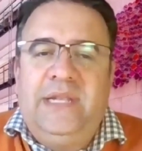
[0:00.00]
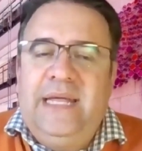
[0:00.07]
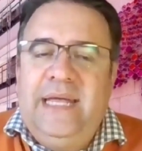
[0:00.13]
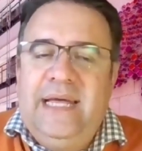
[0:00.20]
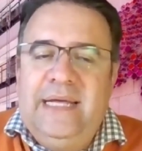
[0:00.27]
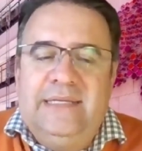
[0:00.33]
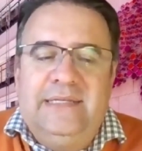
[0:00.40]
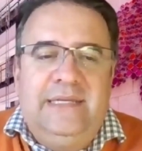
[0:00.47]
It
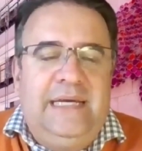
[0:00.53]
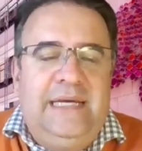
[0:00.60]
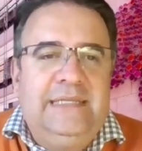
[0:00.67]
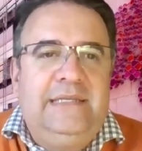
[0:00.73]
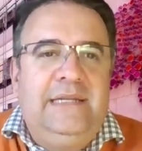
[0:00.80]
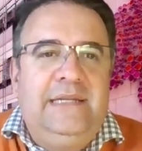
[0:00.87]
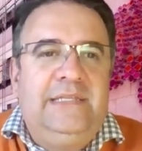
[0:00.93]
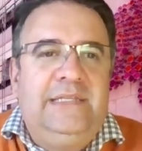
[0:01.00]
is. It
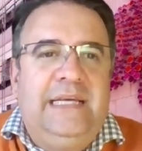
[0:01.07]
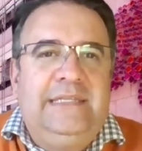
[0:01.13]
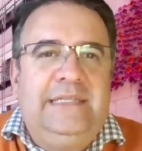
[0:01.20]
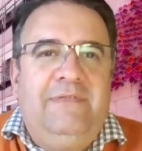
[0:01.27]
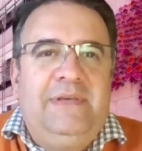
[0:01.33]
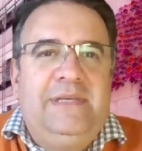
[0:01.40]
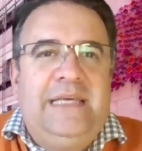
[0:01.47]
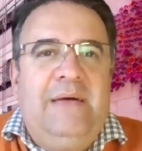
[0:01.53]
doesn't. It doesn't
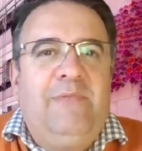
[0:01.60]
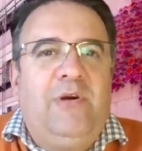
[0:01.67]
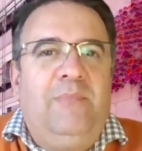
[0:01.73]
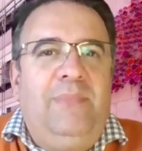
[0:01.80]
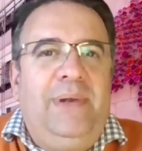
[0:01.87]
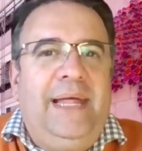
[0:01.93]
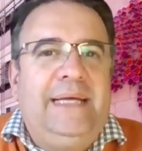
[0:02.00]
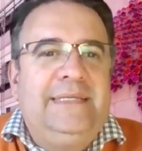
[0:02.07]
have the same
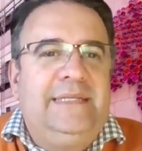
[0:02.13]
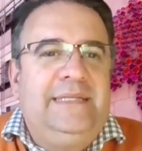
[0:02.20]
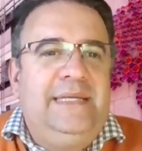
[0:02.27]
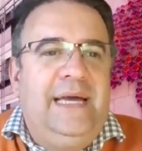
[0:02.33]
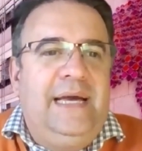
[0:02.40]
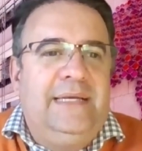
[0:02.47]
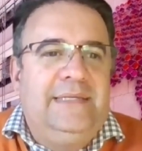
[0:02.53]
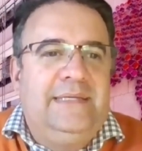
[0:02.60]

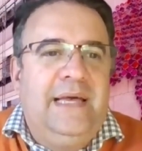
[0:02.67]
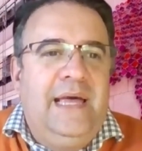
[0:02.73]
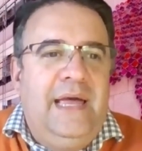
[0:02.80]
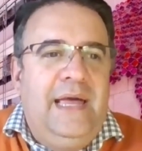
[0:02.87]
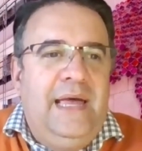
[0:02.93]
complexity as